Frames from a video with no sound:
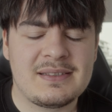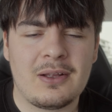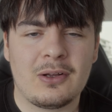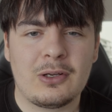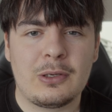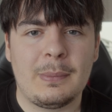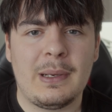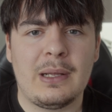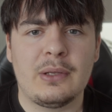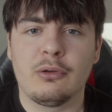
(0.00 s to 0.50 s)

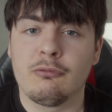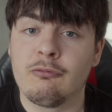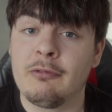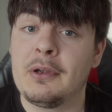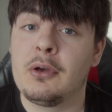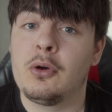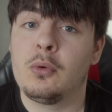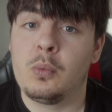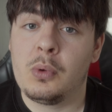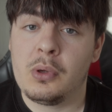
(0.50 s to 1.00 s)
talk about the
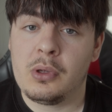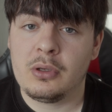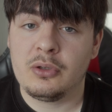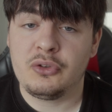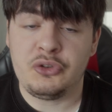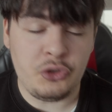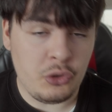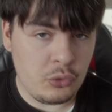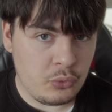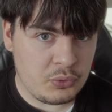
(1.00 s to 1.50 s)
real
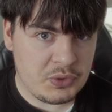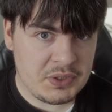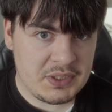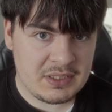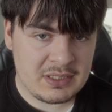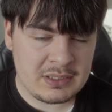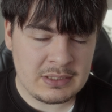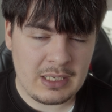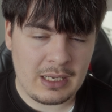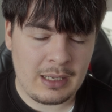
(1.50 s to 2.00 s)
world
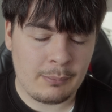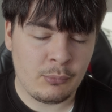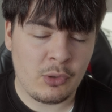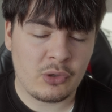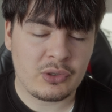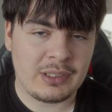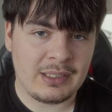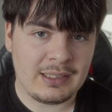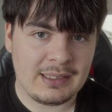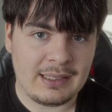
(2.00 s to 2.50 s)
use. I'm not
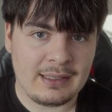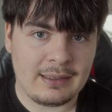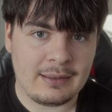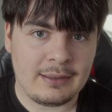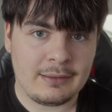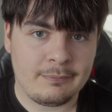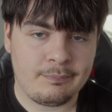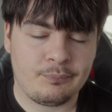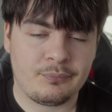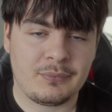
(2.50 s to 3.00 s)
gonna
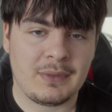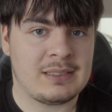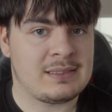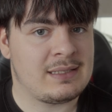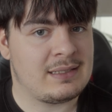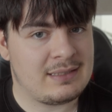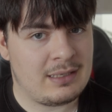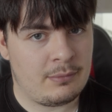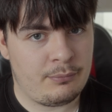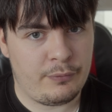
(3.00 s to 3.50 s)
lie, as I
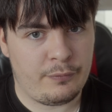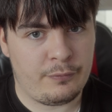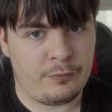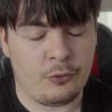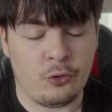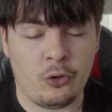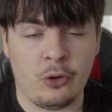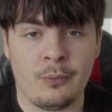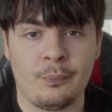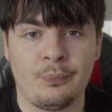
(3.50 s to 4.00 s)
said
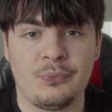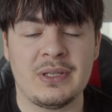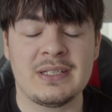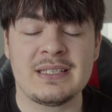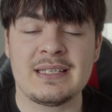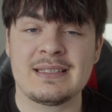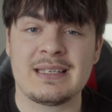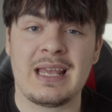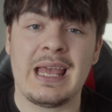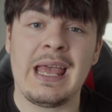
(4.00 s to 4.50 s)
before, this is a